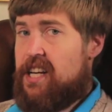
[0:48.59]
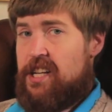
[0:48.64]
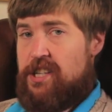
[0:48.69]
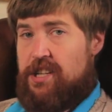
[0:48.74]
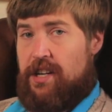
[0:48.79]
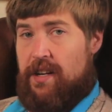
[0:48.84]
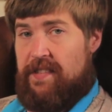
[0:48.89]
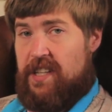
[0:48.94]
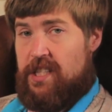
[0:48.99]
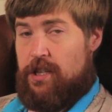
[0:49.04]

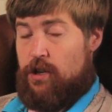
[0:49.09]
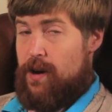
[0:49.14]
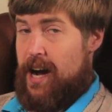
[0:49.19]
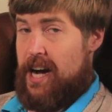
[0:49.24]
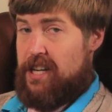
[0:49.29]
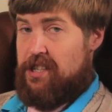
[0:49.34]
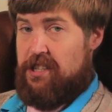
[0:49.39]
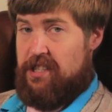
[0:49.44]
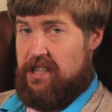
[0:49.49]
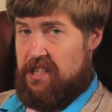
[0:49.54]
addition of these
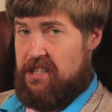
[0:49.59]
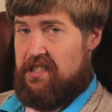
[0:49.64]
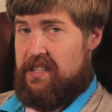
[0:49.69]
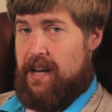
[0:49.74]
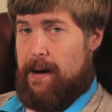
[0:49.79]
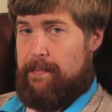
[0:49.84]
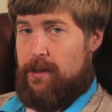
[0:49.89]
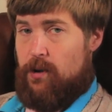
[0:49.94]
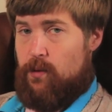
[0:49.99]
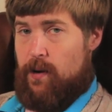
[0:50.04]
attractions is a
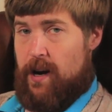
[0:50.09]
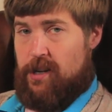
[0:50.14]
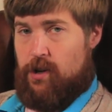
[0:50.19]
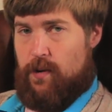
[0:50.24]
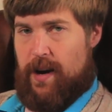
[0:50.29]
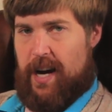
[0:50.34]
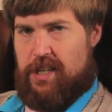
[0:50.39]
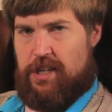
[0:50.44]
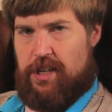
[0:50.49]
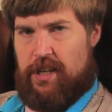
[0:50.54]
step in the right
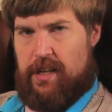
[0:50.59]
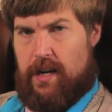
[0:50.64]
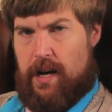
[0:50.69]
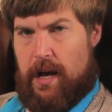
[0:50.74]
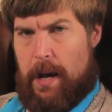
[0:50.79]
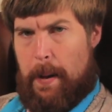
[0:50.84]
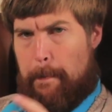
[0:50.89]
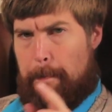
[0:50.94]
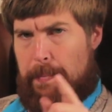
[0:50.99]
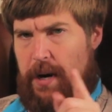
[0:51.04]
direction,
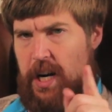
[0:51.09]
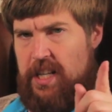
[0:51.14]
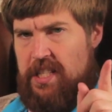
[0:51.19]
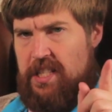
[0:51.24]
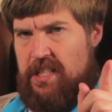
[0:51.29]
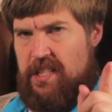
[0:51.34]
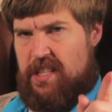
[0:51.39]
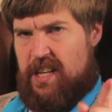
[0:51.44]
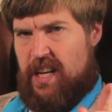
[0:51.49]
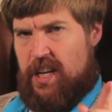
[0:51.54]
but
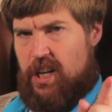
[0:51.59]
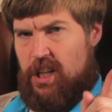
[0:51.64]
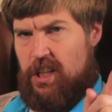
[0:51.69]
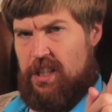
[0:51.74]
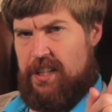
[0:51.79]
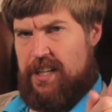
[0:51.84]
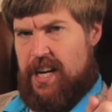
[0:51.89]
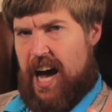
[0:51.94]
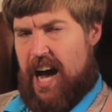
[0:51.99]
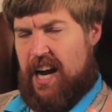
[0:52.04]
it's
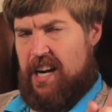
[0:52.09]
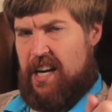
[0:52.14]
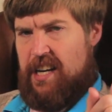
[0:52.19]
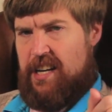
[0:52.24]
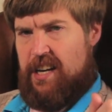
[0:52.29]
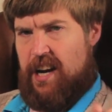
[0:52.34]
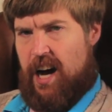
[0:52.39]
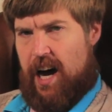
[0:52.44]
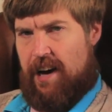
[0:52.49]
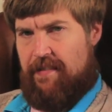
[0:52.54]
still not
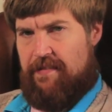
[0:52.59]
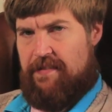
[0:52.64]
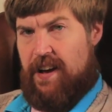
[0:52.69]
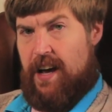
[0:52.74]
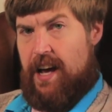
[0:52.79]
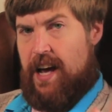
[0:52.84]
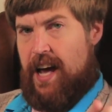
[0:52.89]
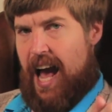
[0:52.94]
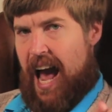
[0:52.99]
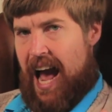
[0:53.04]
enough.
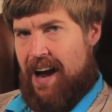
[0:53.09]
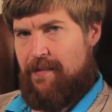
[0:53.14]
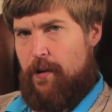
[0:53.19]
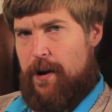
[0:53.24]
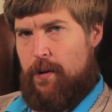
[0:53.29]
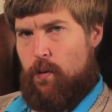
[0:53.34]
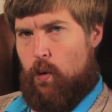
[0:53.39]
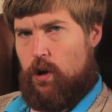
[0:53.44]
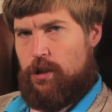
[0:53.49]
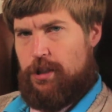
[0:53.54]

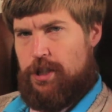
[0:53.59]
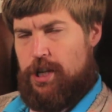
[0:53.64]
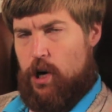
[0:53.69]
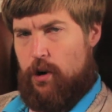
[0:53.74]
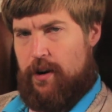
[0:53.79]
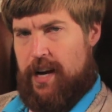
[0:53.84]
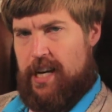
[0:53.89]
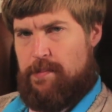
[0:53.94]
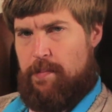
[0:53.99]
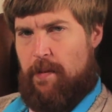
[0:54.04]
Every World
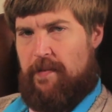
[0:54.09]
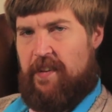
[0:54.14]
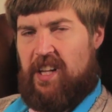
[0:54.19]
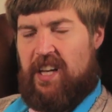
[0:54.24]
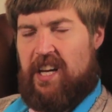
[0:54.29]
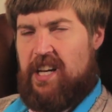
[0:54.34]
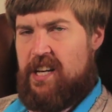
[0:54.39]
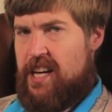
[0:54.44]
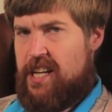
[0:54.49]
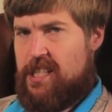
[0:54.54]
Showcase
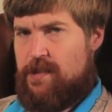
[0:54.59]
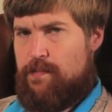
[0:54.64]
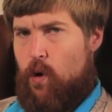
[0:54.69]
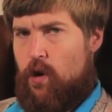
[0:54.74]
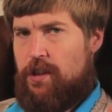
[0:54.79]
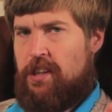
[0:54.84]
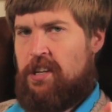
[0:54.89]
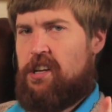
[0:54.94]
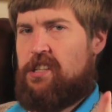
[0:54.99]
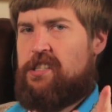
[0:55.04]
Pavilion needs
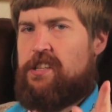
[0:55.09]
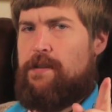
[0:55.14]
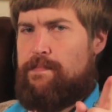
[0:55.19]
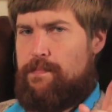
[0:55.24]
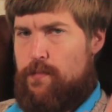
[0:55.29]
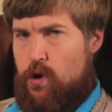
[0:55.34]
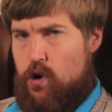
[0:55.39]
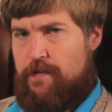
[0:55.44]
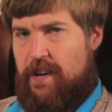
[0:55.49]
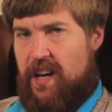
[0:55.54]
more than just a
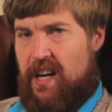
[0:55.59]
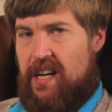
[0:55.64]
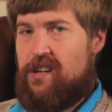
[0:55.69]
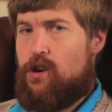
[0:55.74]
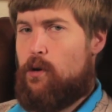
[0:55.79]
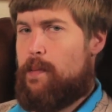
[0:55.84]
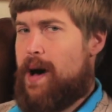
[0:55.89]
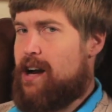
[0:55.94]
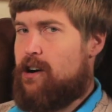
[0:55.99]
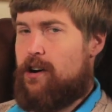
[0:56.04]
movie,
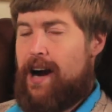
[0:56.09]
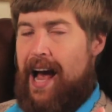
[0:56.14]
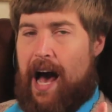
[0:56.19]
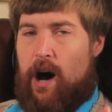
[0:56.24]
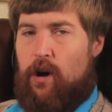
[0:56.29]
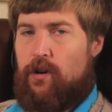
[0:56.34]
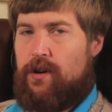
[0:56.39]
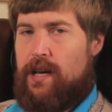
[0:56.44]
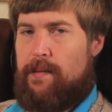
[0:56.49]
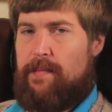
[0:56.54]
no matter
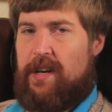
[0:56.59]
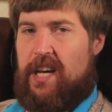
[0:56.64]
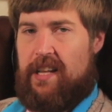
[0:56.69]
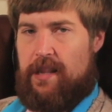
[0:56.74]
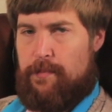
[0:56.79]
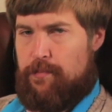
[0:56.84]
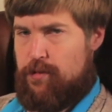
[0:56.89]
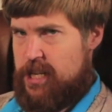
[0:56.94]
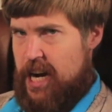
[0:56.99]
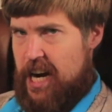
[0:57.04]
how
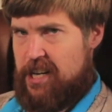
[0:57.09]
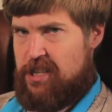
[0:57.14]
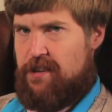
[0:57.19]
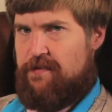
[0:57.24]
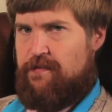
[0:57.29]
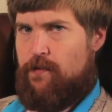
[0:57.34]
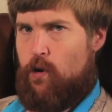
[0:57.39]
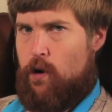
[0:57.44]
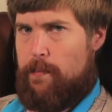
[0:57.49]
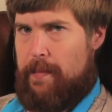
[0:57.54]
gimmicky the
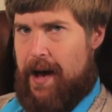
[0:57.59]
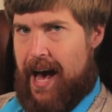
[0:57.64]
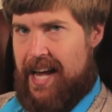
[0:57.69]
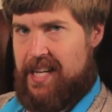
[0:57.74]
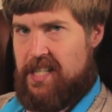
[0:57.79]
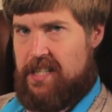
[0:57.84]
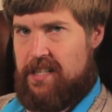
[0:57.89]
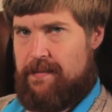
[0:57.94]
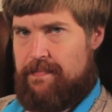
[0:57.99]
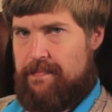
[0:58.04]
projection
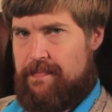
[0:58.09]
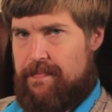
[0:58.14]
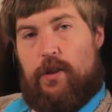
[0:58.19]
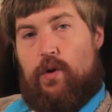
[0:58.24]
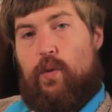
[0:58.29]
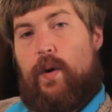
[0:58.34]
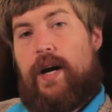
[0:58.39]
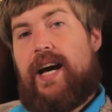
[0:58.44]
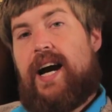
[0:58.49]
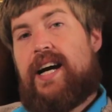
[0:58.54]
format.
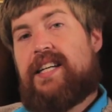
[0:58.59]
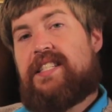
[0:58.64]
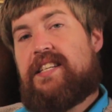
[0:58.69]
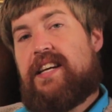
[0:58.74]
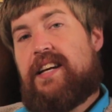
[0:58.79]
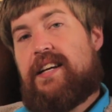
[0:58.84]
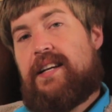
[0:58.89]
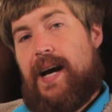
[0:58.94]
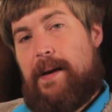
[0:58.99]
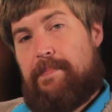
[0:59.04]
The way I
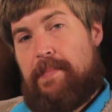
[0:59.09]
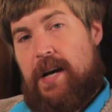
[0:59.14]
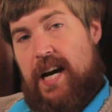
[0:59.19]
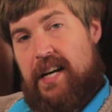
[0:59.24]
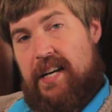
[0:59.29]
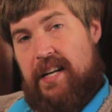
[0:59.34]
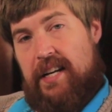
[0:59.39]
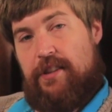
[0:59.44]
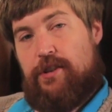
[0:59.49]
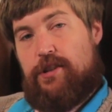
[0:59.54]
see it,
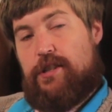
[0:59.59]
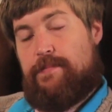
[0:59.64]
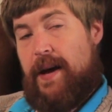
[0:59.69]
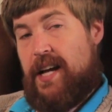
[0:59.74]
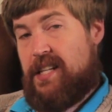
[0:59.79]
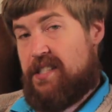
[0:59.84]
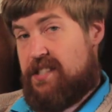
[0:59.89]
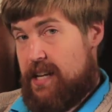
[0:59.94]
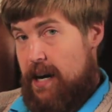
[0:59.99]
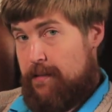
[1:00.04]
Epcot can either
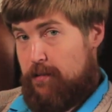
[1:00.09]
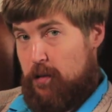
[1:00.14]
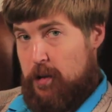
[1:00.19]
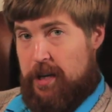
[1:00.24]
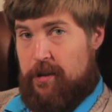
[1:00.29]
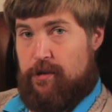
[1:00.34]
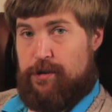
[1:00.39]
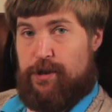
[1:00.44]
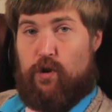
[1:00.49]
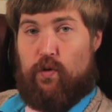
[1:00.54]
spend several
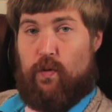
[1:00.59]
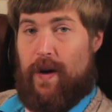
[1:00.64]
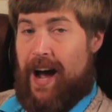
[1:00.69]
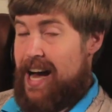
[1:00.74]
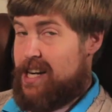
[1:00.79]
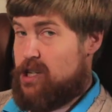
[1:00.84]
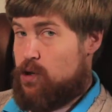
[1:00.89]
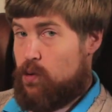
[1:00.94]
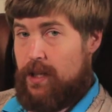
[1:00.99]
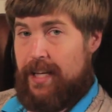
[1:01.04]
years
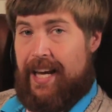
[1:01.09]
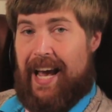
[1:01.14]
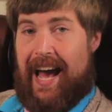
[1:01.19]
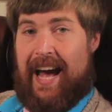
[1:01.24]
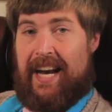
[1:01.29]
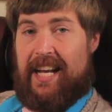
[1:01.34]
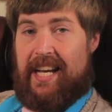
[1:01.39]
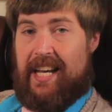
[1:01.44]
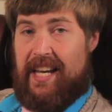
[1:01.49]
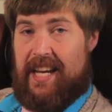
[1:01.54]
gradually
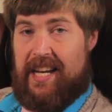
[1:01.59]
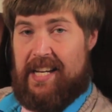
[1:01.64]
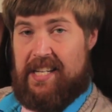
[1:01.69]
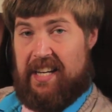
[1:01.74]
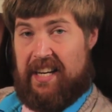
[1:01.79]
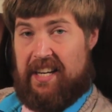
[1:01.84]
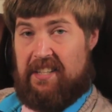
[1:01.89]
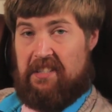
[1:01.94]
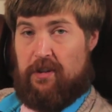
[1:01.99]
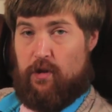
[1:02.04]
adding
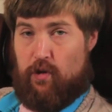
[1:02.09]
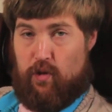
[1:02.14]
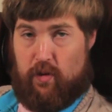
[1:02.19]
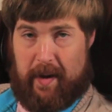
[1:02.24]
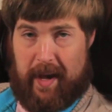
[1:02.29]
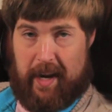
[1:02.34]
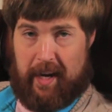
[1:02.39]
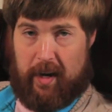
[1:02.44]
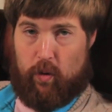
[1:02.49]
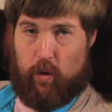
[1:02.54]
e-tickets to the
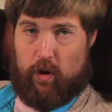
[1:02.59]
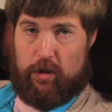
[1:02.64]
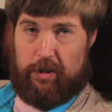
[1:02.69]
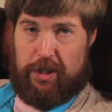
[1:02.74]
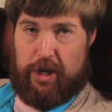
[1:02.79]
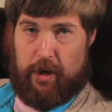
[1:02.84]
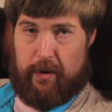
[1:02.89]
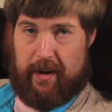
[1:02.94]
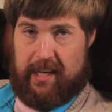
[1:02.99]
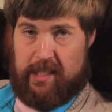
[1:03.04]
remaining World
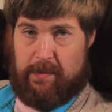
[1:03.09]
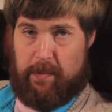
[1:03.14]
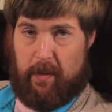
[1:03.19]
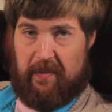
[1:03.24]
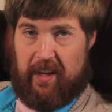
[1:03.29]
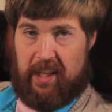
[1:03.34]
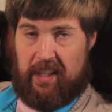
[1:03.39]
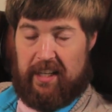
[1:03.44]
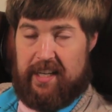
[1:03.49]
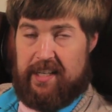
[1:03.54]
Showcase
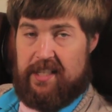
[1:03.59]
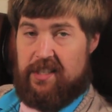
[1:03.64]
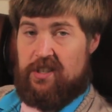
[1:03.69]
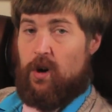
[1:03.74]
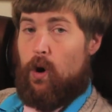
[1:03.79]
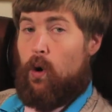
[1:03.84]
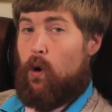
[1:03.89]
pavilions,